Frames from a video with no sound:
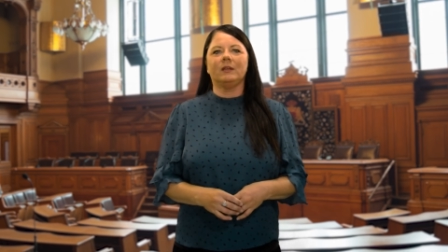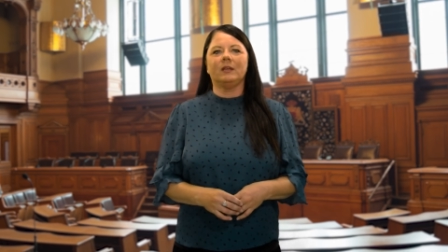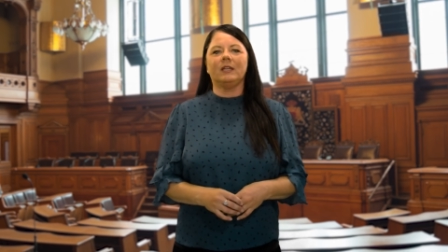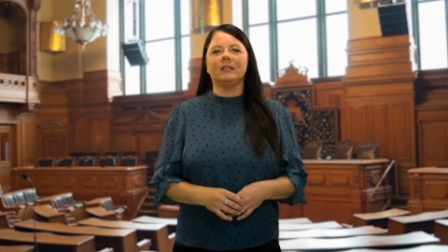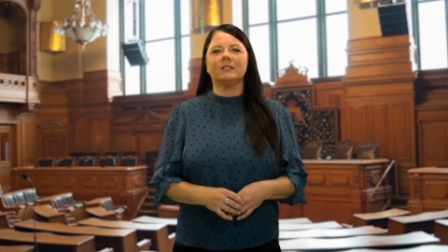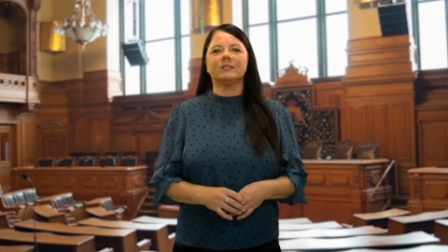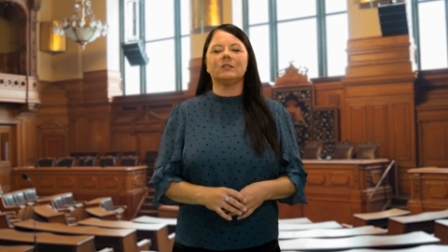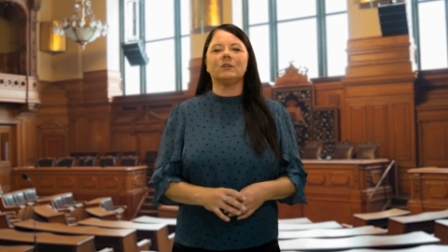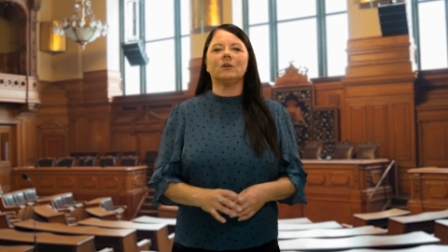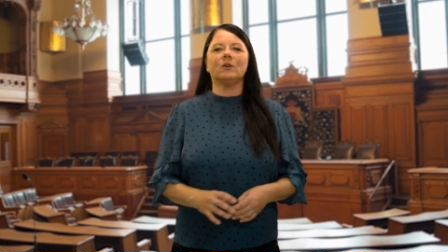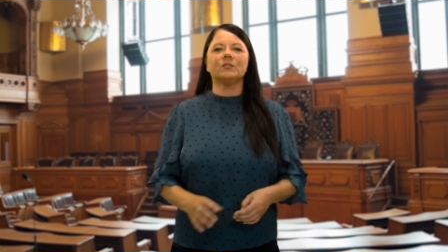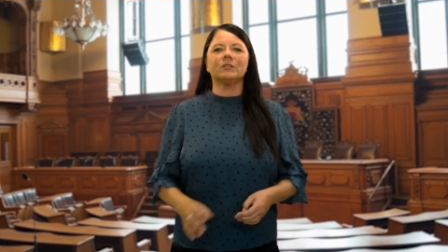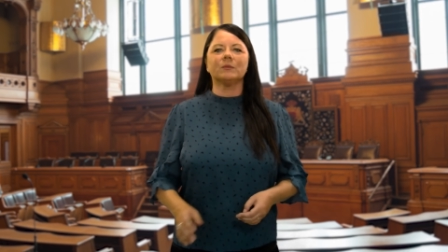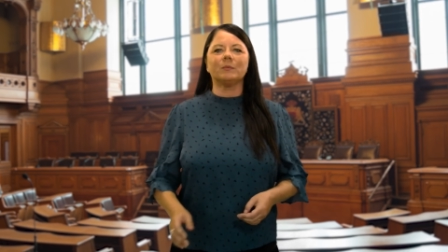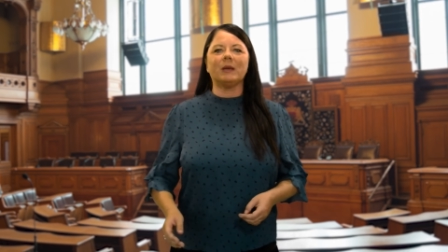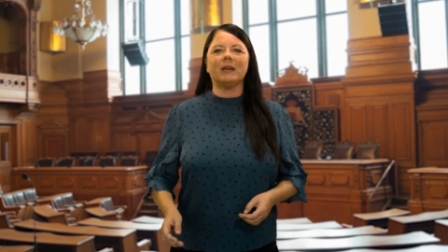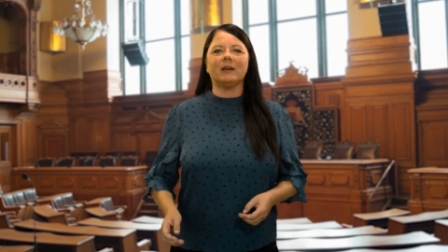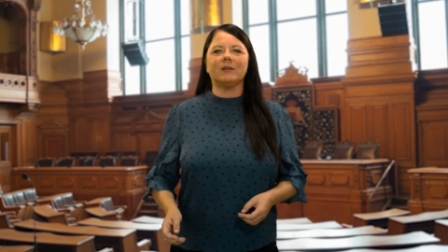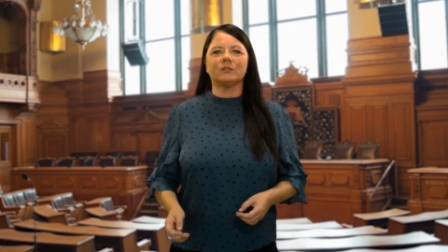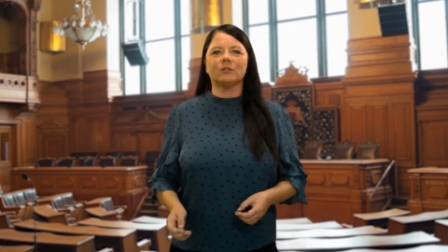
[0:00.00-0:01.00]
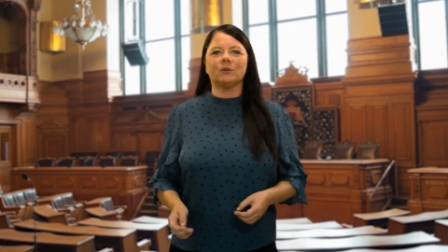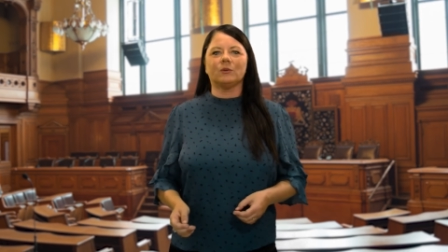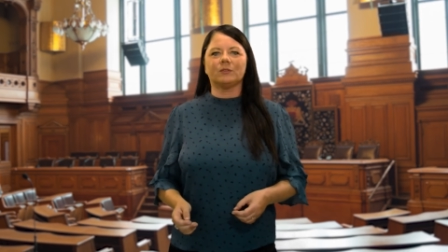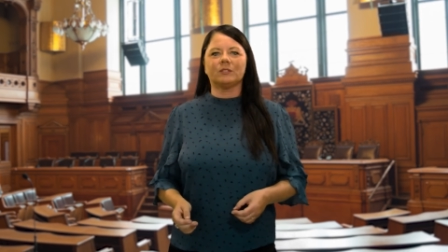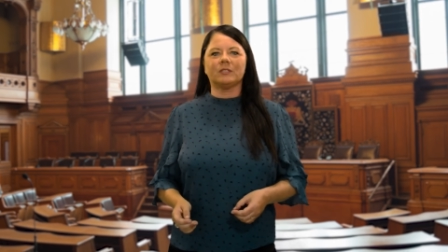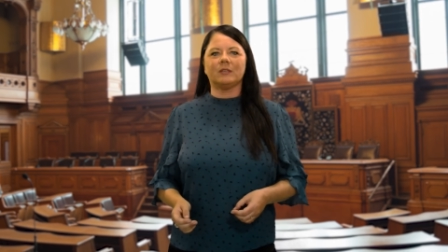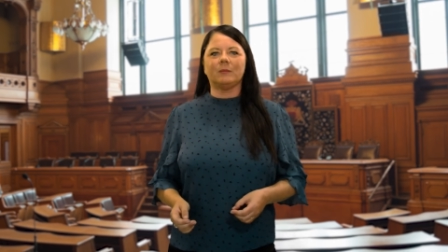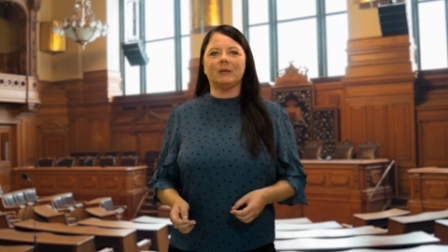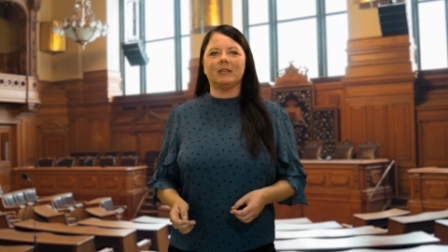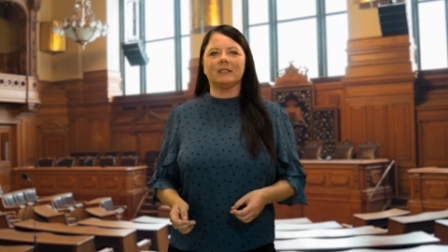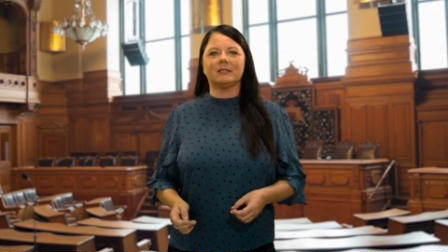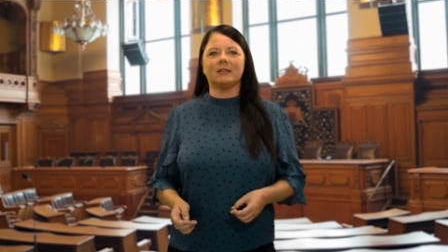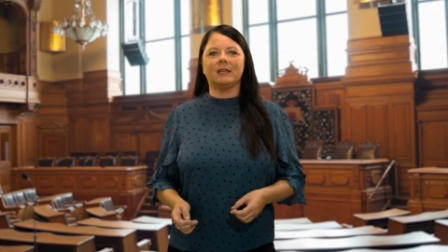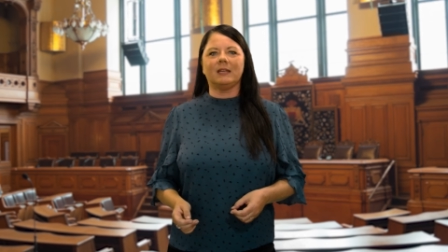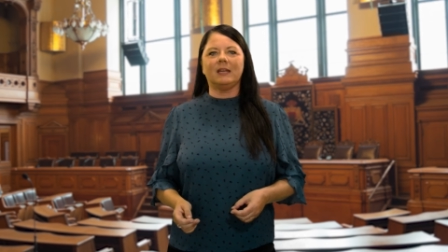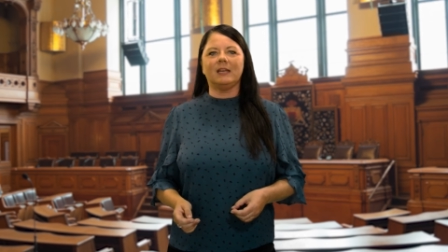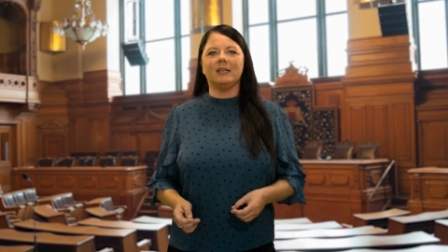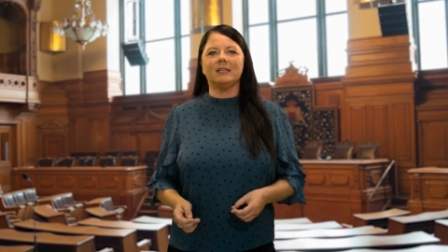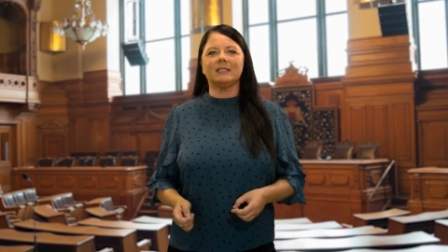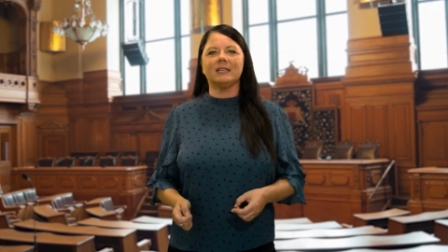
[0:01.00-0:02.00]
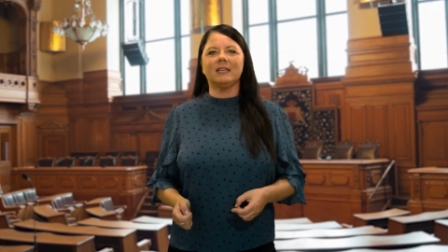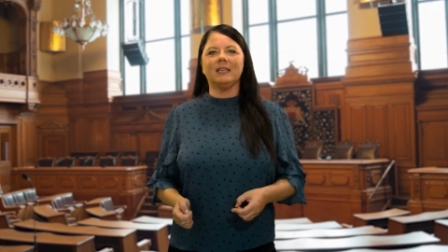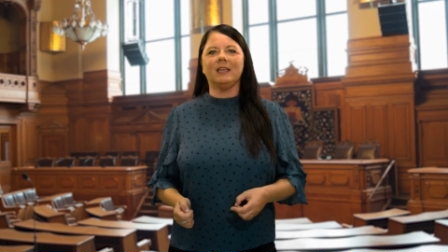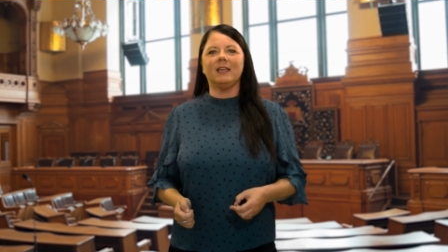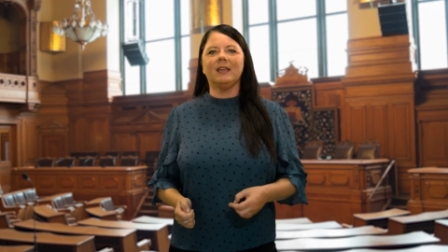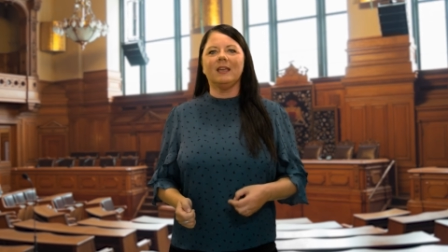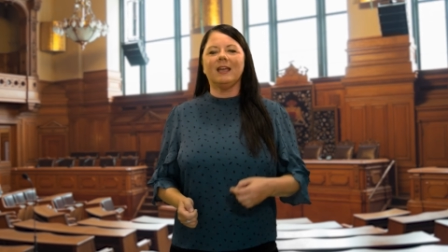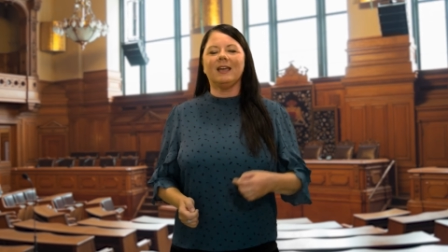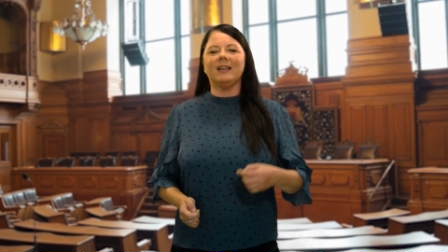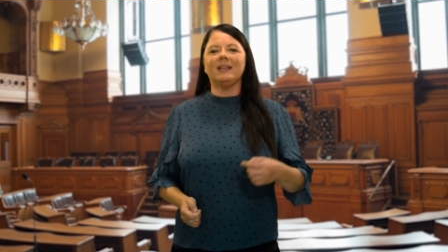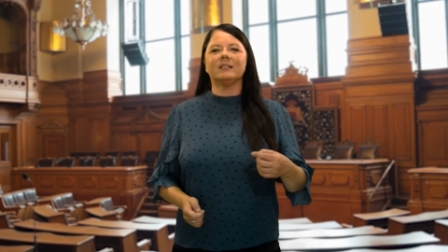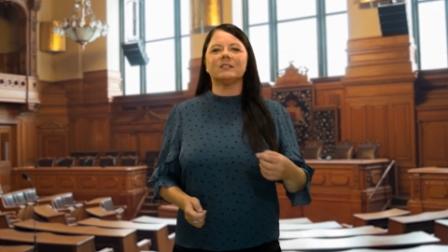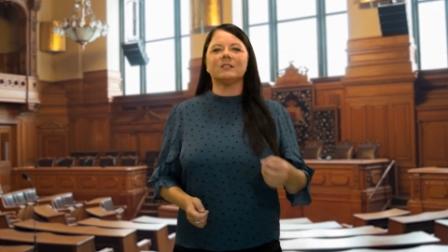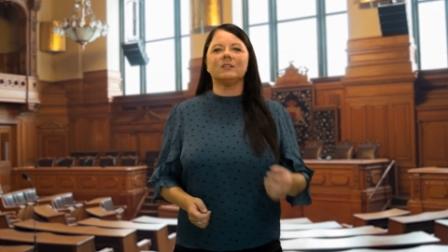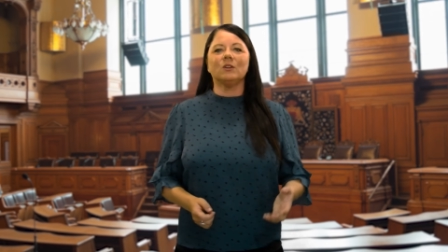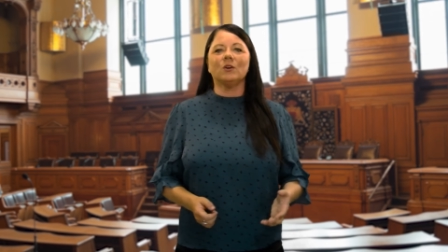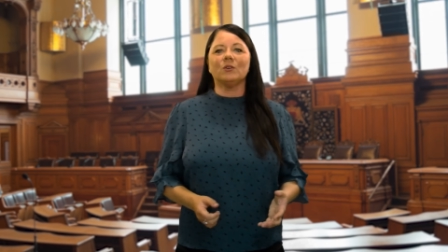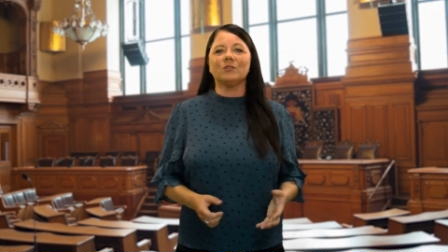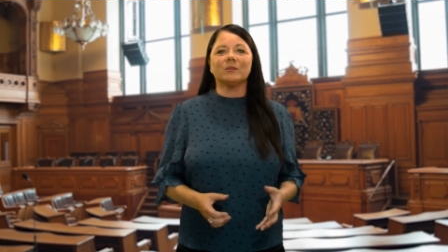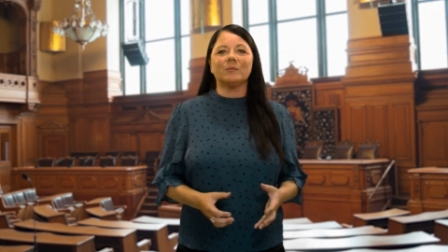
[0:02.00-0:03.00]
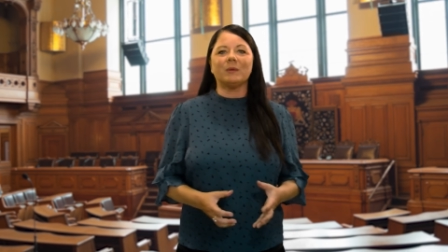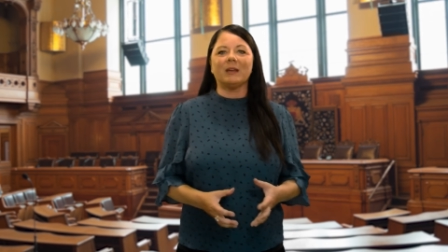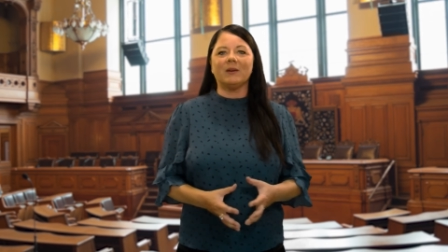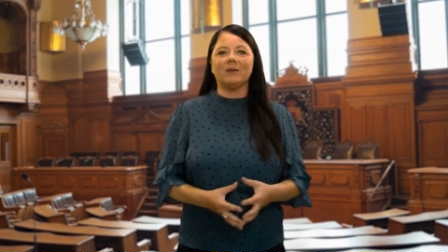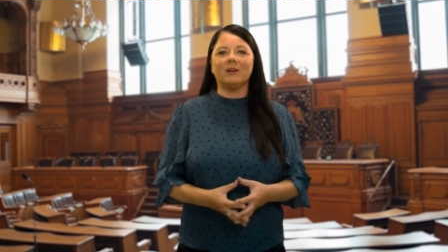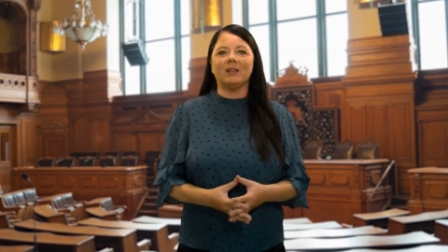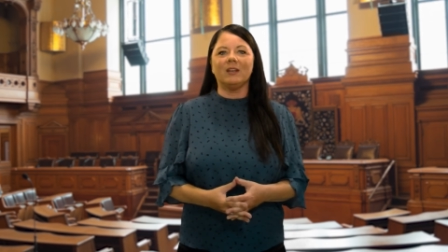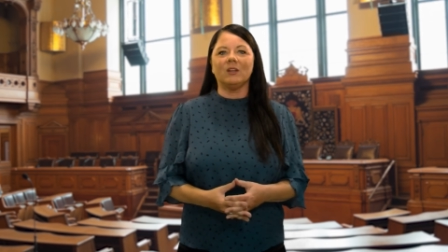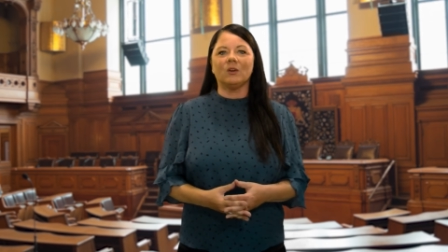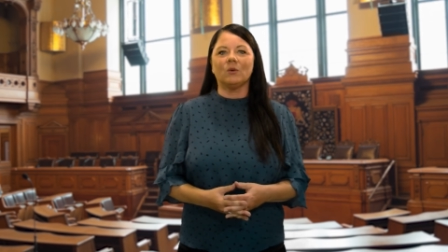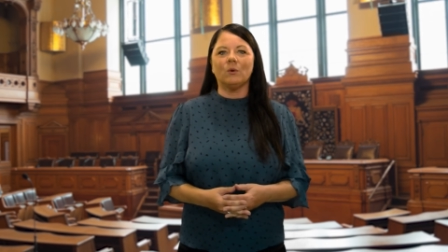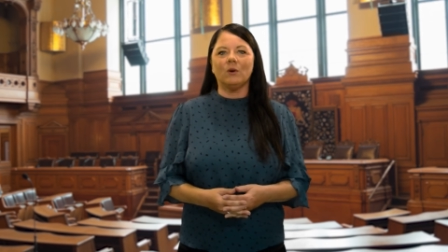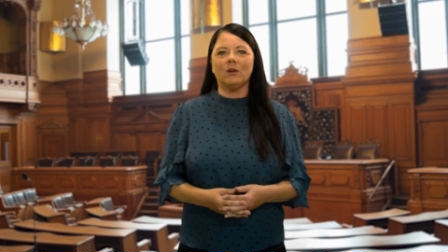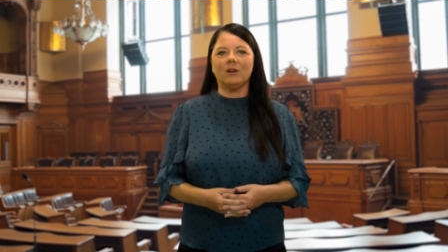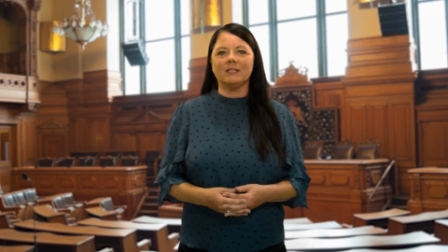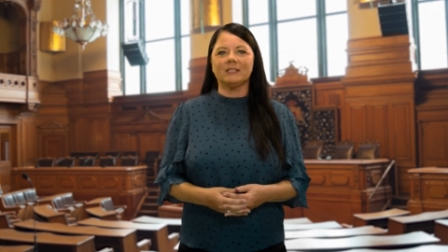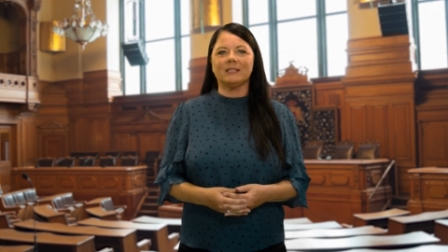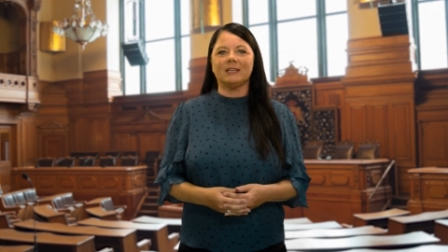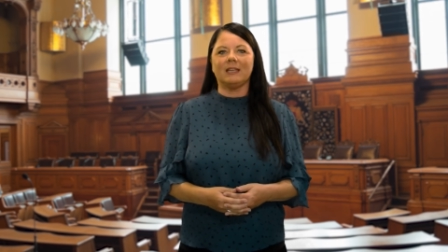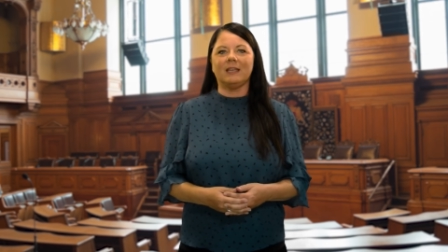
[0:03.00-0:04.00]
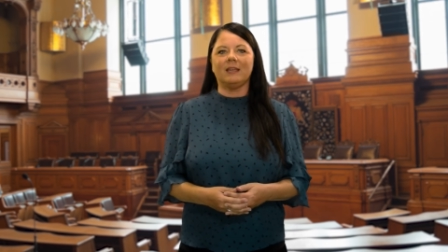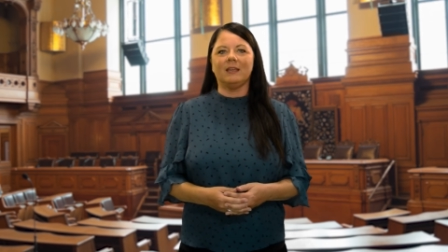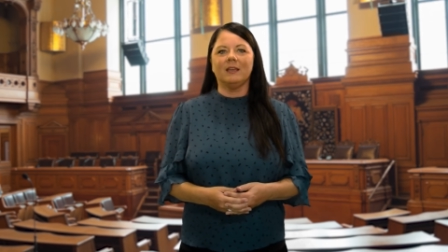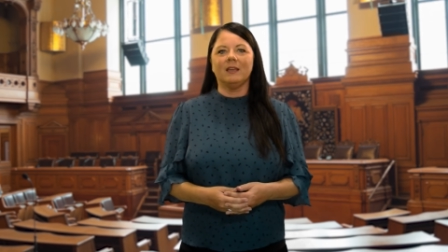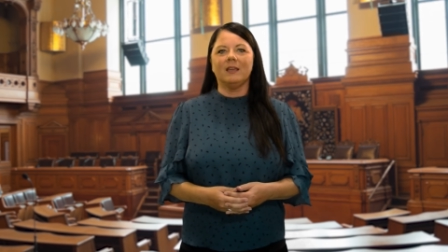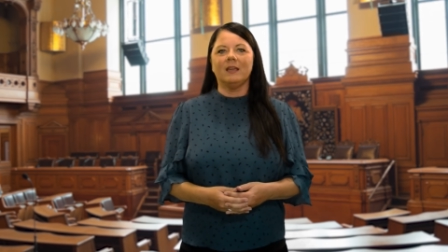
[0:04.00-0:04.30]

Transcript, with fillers: It's not about toxic masculinity and it's not about inequality.